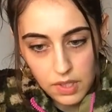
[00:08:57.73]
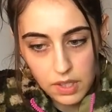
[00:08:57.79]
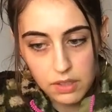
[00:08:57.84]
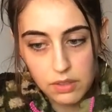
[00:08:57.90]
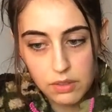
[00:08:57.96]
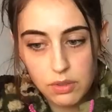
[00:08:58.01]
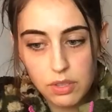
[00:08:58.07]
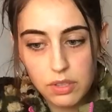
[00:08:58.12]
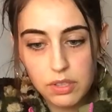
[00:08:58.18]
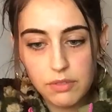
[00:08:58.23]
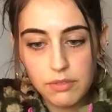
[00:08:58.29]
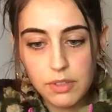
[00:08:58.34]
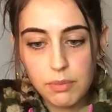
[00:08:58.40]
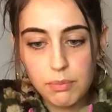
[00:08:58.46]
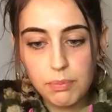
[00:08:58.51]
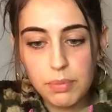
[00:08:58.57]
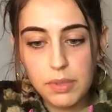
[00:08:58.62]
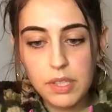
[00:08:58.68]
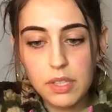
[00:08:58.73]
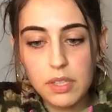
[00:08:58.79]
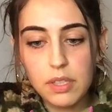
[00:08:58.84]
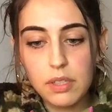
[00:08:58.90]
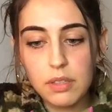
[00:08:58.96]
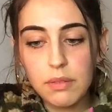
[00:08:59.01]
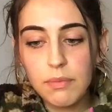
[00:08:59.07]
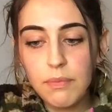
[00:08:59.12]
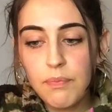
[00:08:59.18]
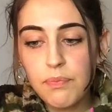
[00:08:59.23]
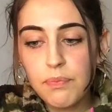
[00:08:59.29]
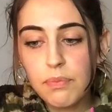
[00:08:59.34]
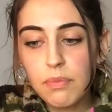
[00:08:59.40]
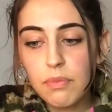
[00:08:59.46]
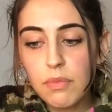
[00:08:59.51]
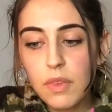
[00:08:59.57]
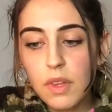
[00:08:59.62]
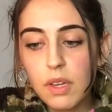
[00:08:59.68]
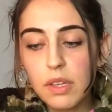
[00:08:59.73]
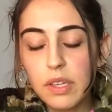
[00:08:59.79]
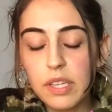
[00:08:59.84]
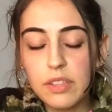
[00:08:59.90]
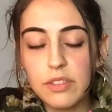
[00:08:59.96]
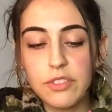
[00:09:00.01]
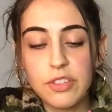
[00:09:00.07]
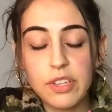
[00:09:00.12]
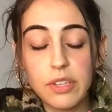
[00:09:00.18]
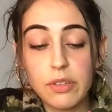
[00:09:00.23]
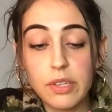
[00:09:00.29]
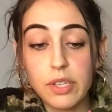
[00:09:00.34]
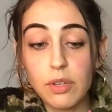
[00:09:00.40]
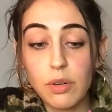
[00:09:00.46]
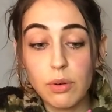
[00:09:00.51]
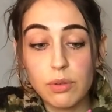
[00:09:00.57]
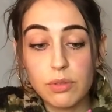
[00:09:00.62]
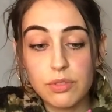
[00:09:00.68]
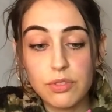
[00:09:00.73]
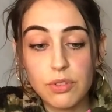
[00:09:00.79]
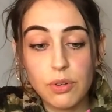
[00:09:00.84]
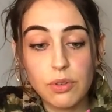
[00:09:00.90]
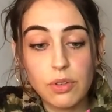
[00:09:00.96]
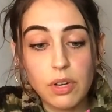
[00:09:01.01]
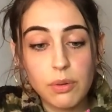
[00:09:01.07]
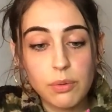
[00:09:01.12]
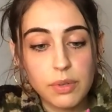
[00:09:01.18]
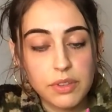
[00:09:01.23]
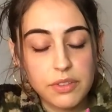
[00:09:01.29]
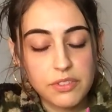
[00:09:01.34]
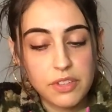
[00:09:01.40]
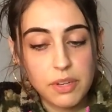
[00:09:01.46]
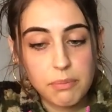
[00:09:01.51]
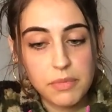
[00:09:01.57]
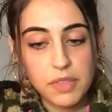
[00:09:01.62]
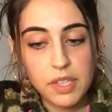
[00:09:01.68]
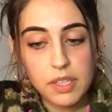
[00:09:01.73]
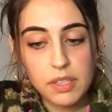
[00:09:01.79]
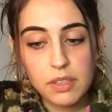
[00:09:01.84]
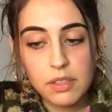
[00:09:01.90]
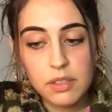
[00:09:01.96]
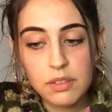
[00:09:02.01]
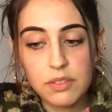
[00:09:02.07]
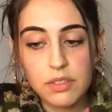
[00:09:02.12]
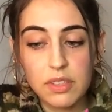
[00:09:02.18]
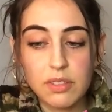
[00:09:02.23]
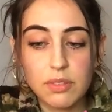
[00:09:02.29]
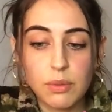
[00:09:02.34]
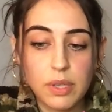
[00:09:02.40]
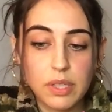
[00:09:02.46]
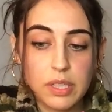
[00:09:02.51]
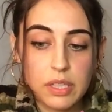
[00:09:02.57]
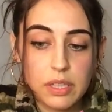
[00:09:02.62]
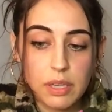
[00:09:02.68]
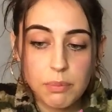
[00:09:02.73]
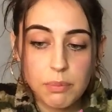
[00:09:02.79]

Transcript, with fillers: And you could even be considering going solo with something. It's like, do I need